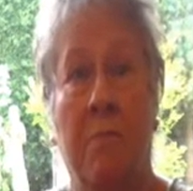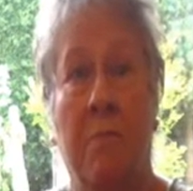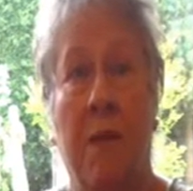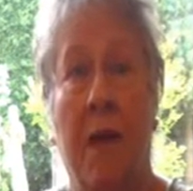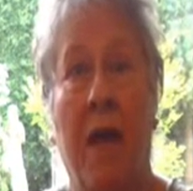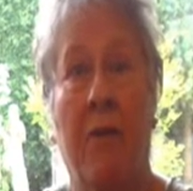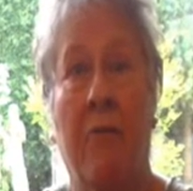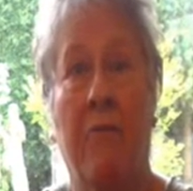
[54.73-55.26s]
be
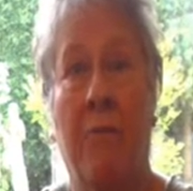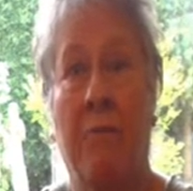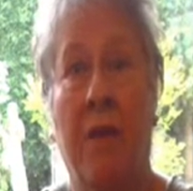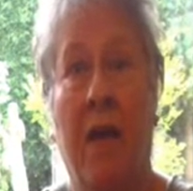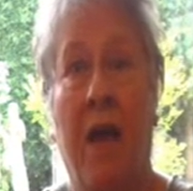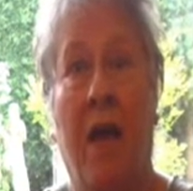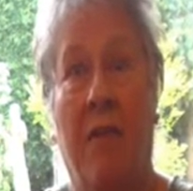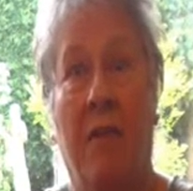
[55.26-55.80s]
heard from
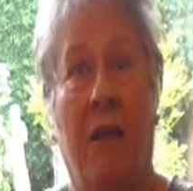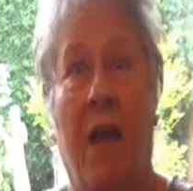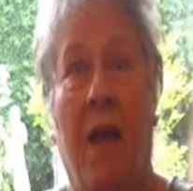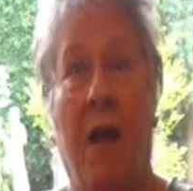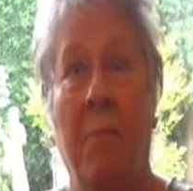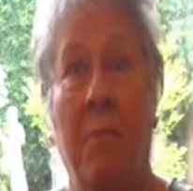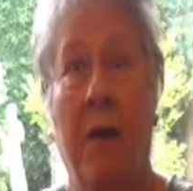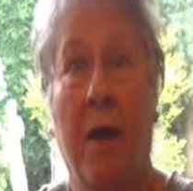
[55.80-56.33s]
the
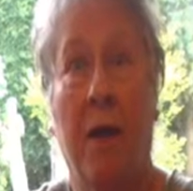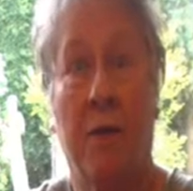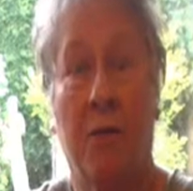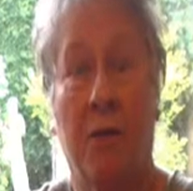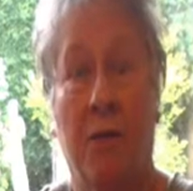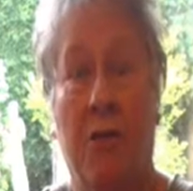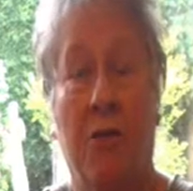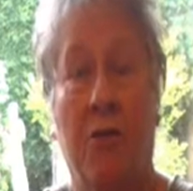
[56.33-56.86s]
car park,
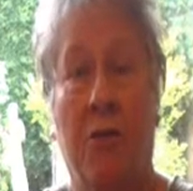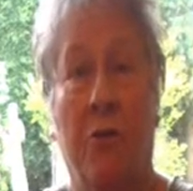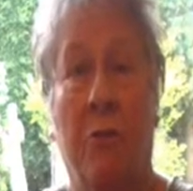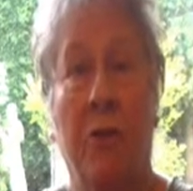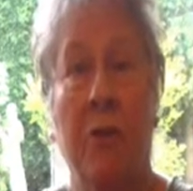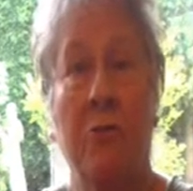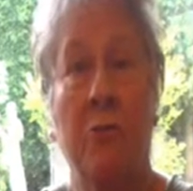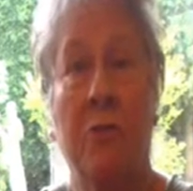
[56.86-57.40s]
just under the
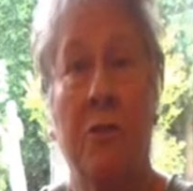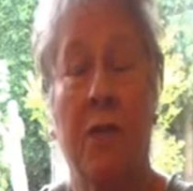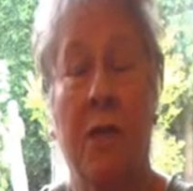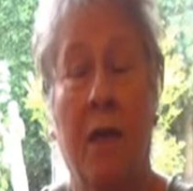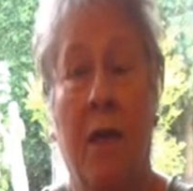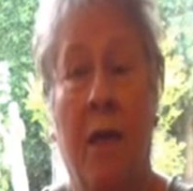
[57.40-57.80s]
windows.